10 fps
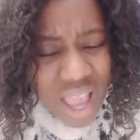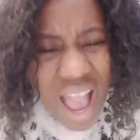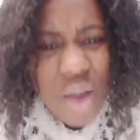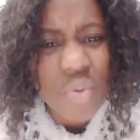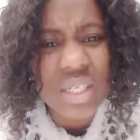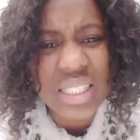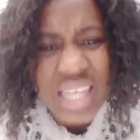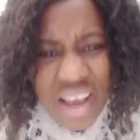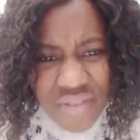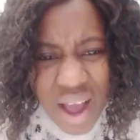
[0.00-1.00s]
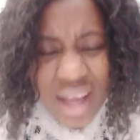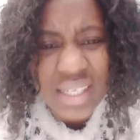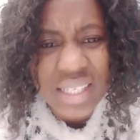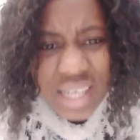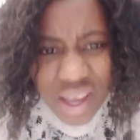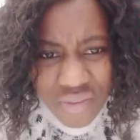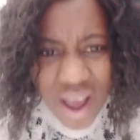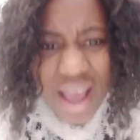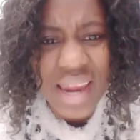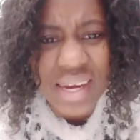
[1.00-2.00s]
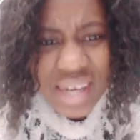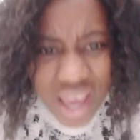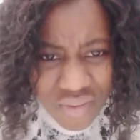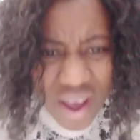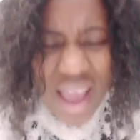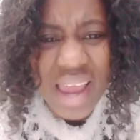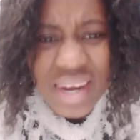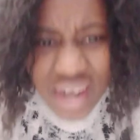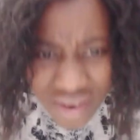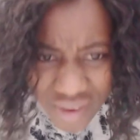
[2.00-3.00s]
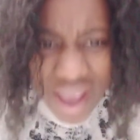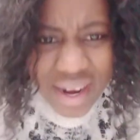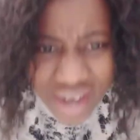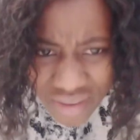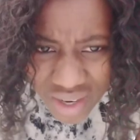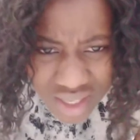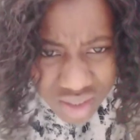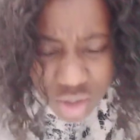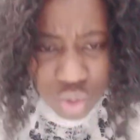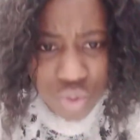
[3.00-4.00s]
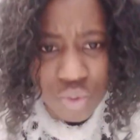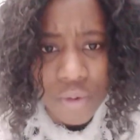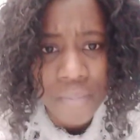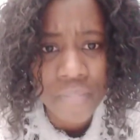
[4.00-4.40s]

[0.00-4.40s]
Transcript: I will never, never, and never, and never, and never listen to you.